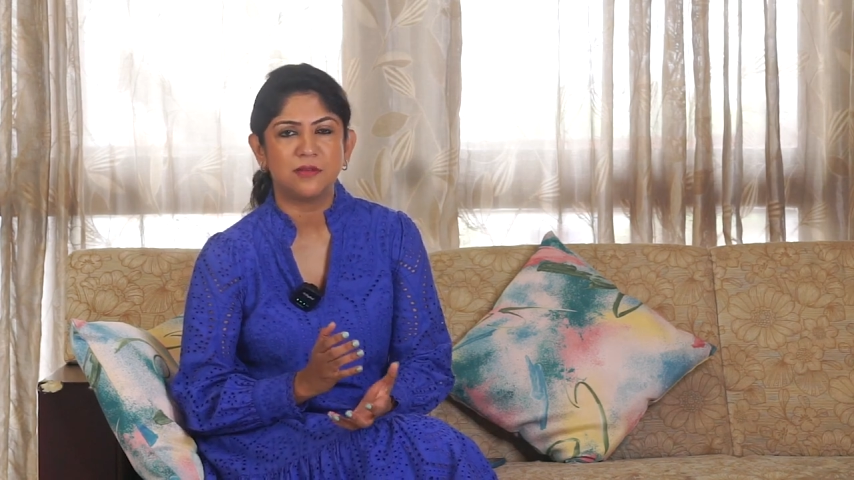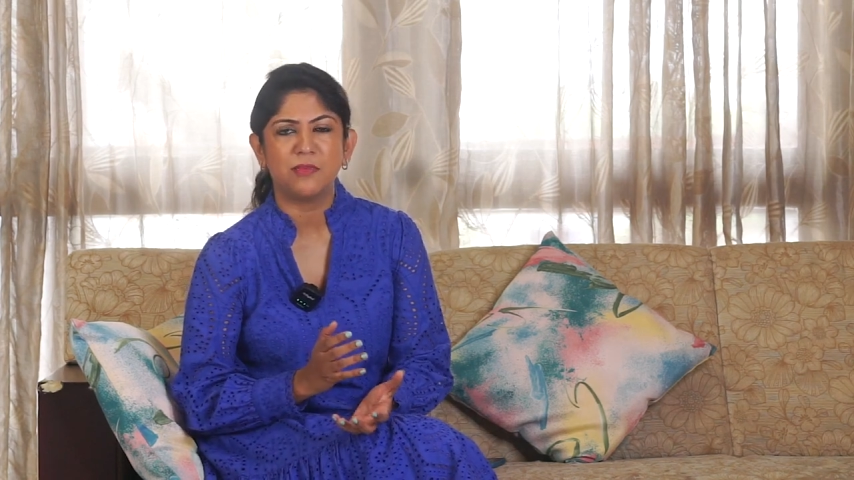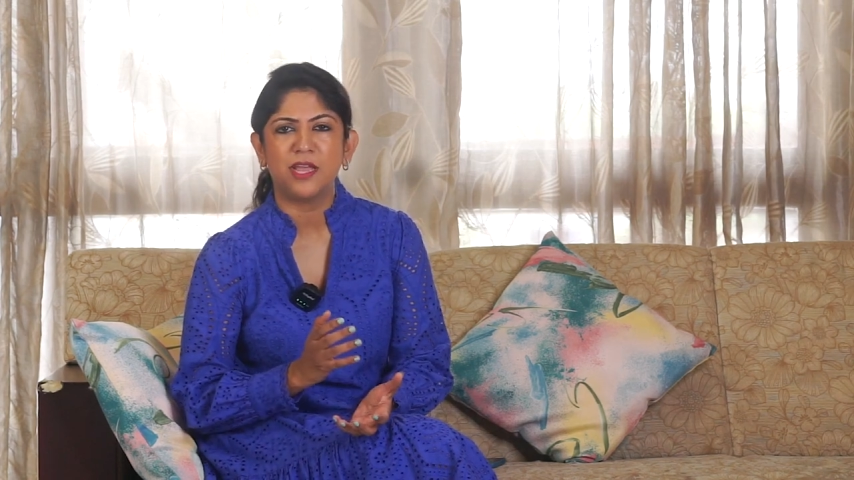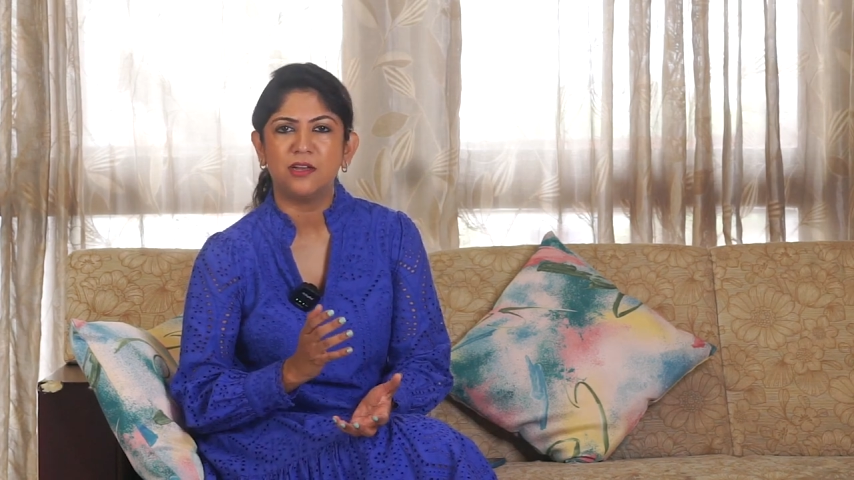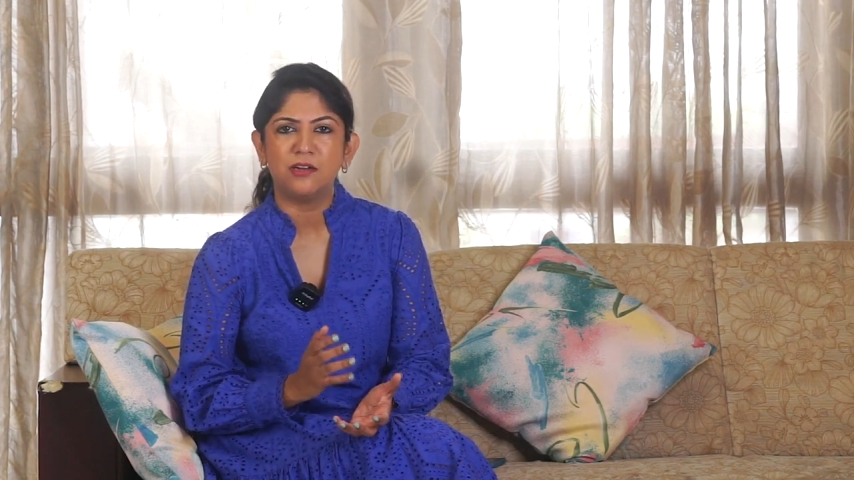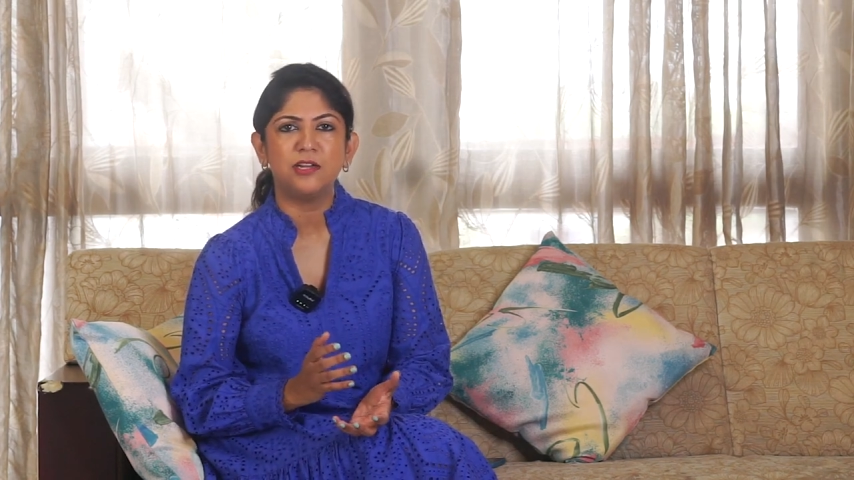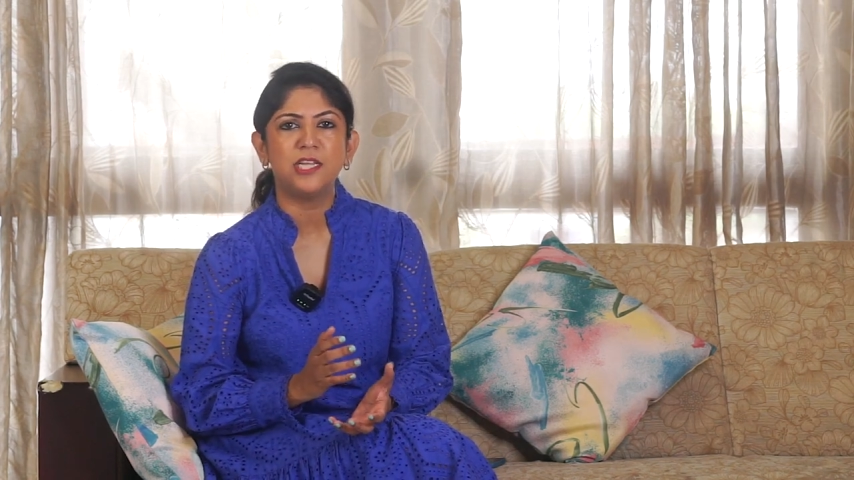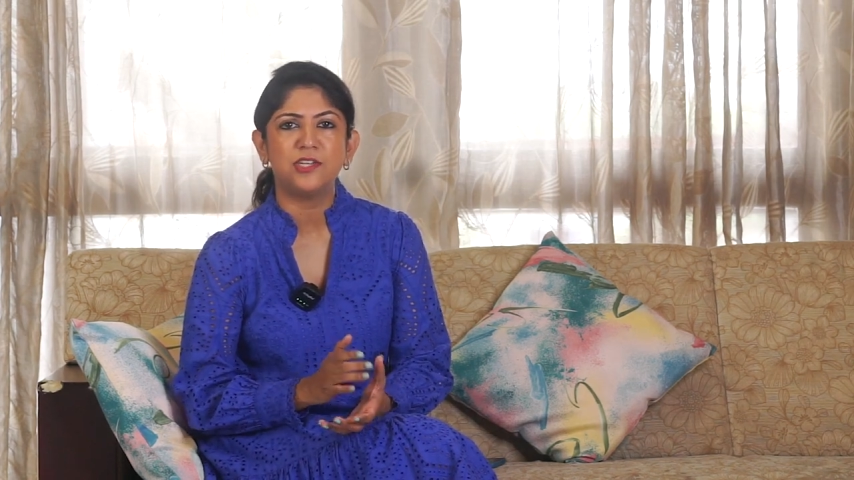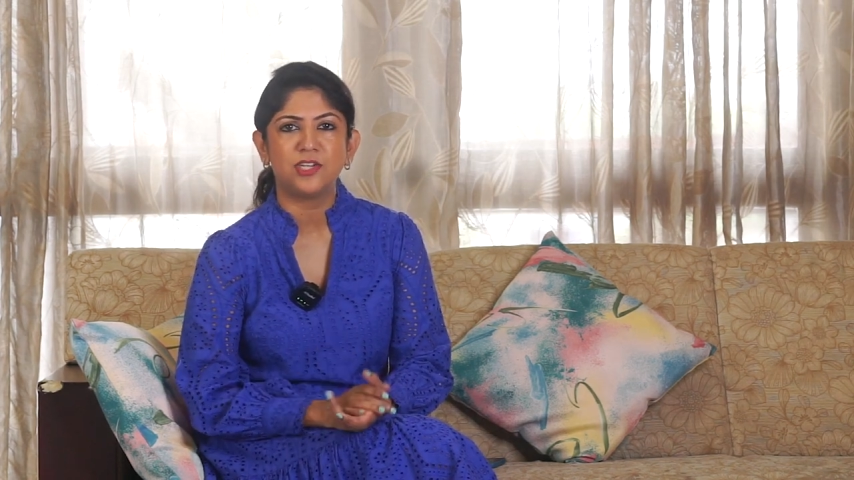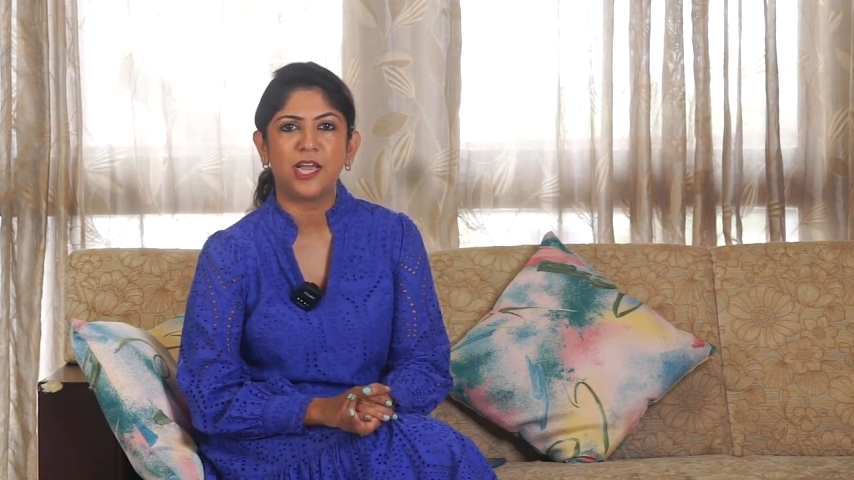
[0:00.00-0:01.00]
in my
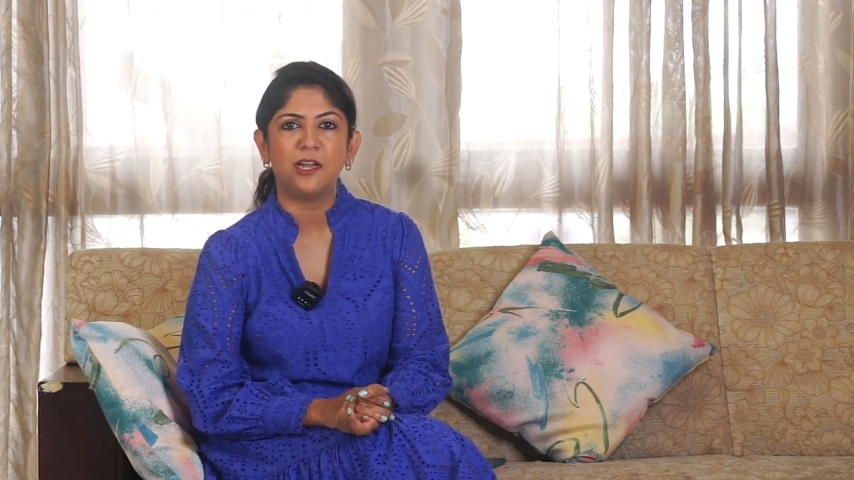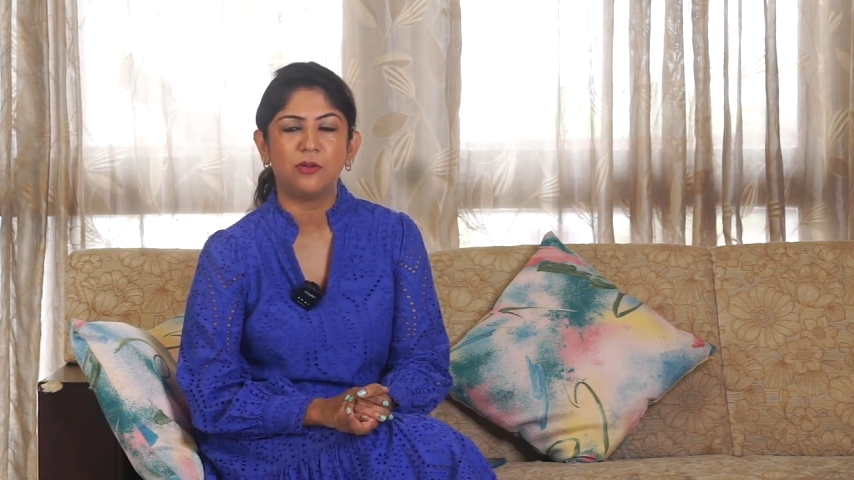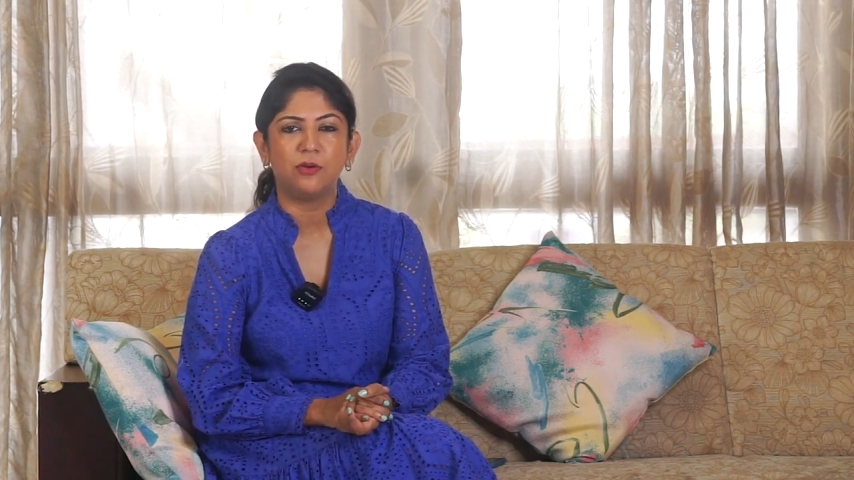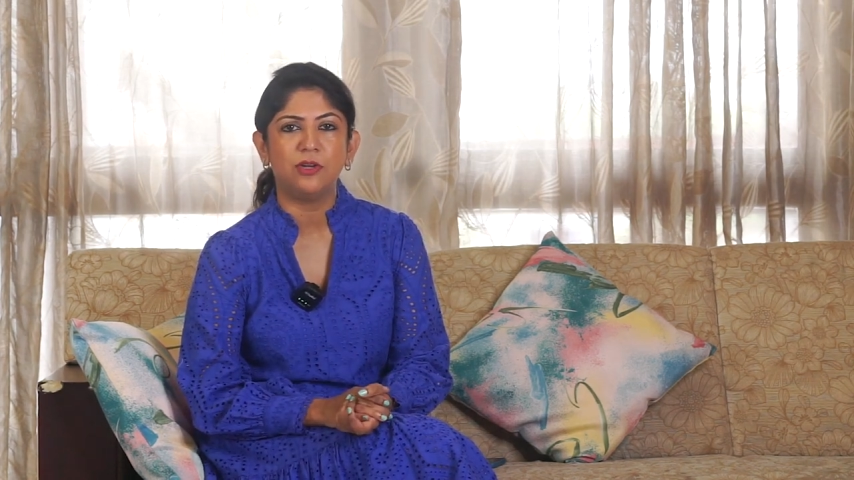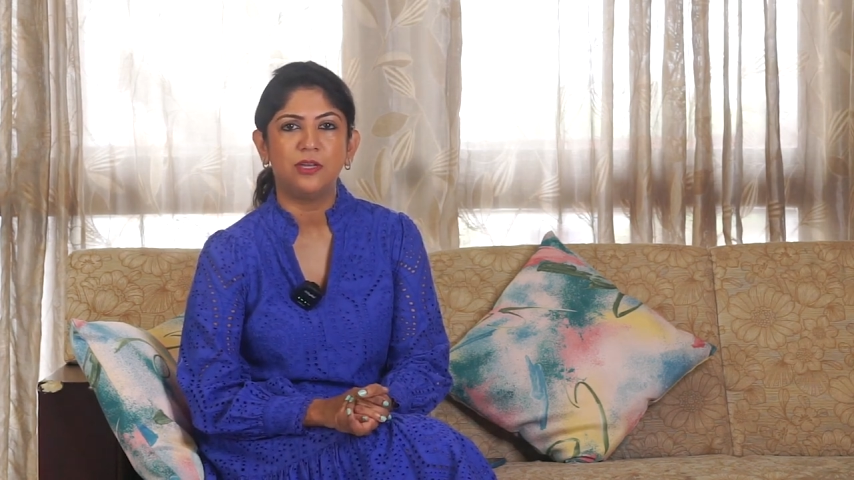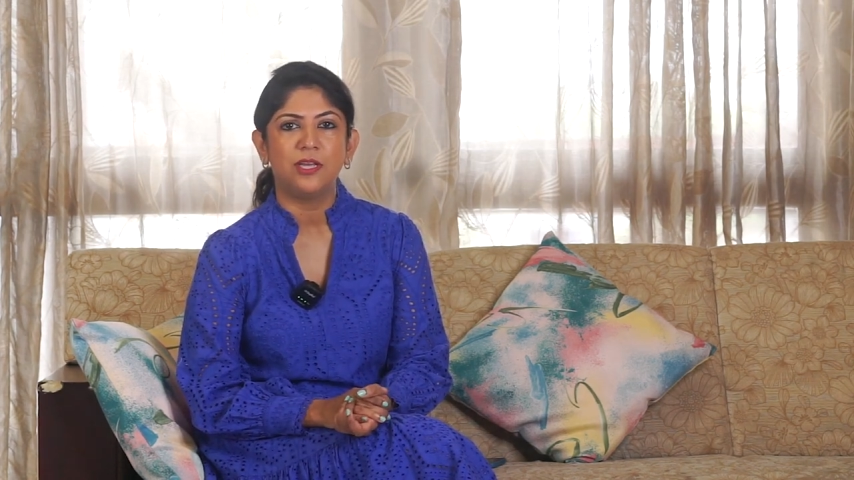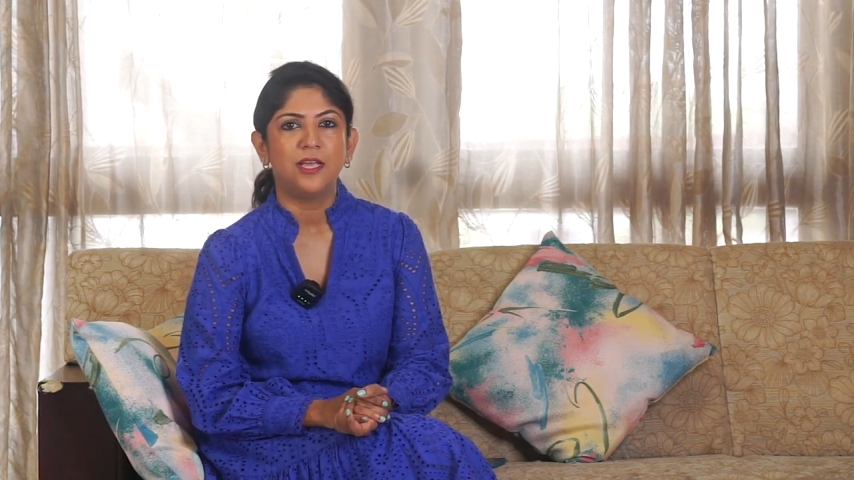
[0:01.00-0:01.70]
early childhood